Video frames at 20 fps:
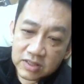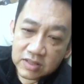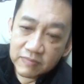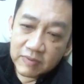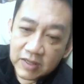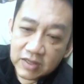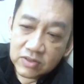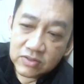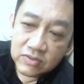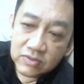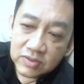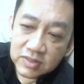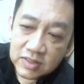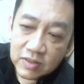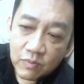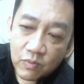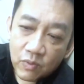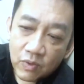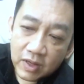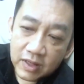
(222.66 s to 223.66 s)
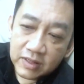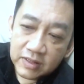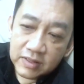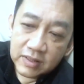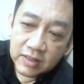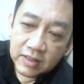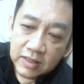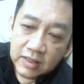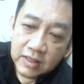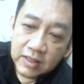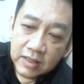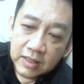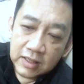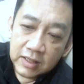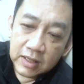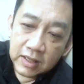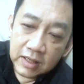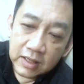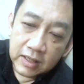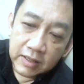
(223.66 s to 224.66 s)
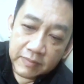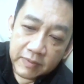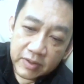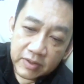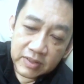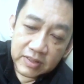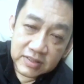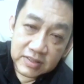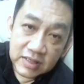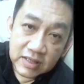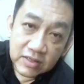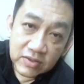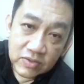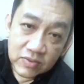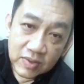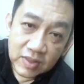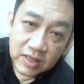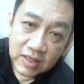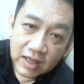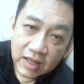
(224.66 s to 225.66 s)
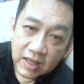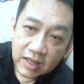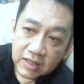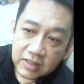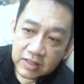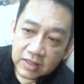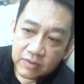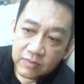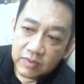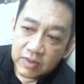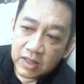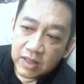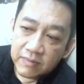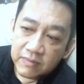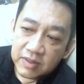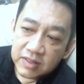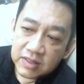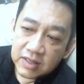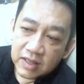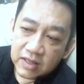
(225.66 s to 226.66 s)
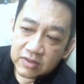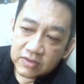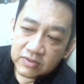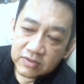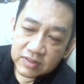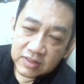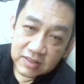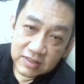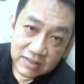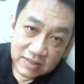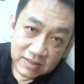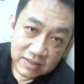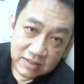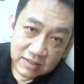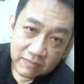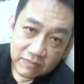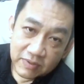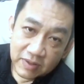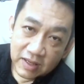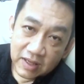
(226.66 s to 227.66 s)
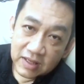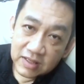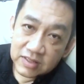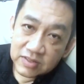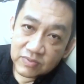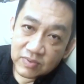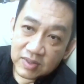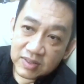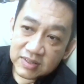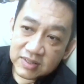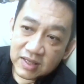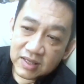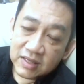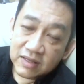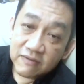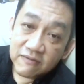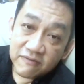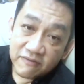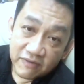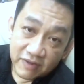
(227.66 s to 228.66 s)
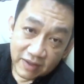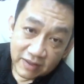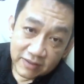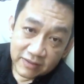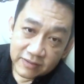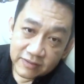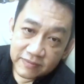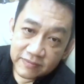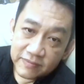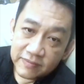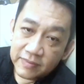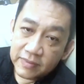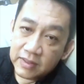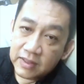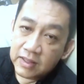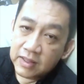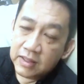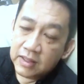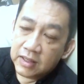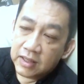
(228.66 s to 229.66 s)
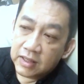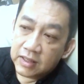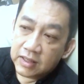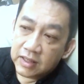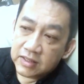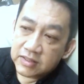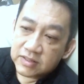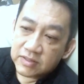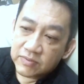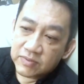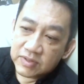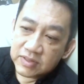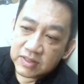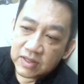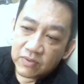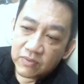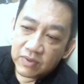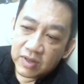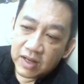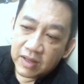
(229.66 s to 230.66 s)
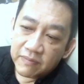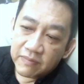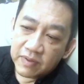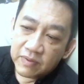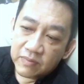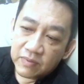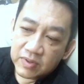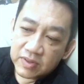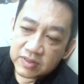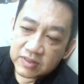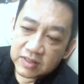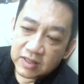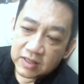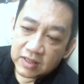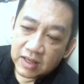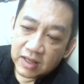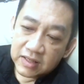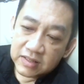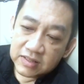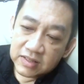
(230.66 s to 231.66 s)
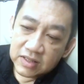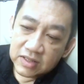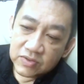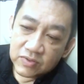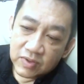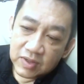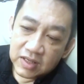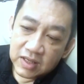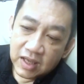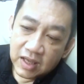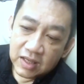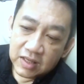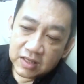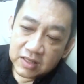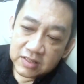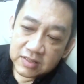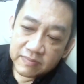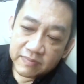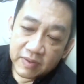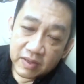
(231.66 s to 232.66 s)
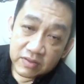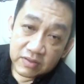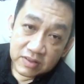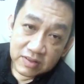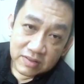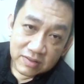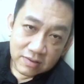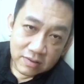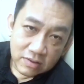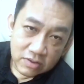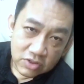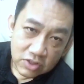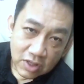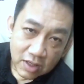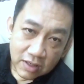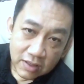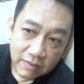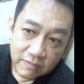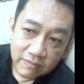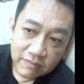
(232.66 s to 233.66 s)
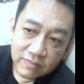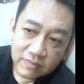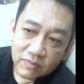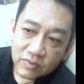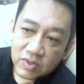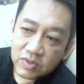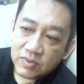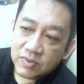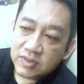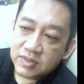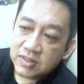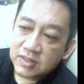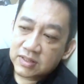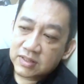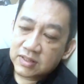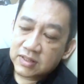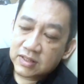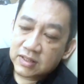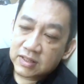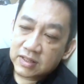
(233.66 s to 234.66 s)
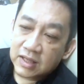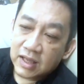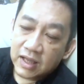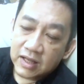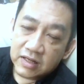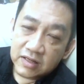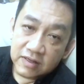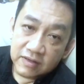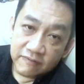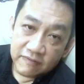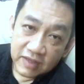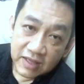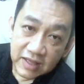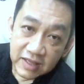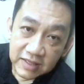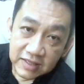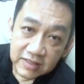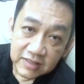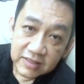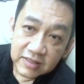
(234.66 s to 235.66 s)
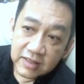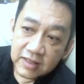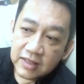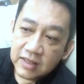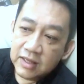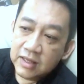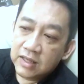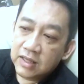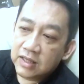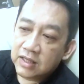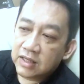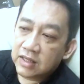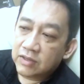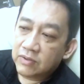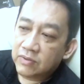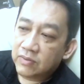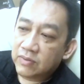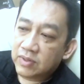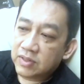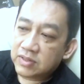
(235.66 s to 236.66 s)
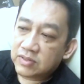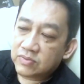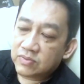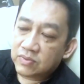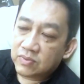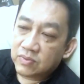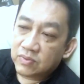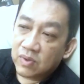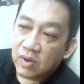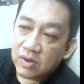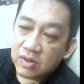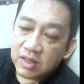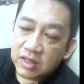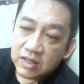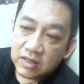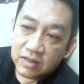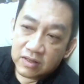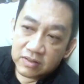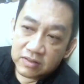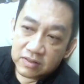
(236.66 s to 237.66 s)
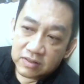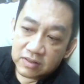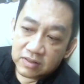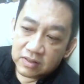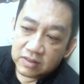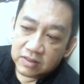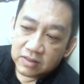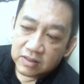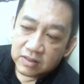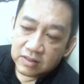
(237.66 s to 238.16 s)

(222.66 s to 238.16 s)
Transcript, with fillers: speak to someone uh, about Ezekiel 28, they will come and tell you this is the place where Satan fell. And as a result, what happened was that Isaiah 28 is about this cherub, which was in the Garden of Eden. He was walking on the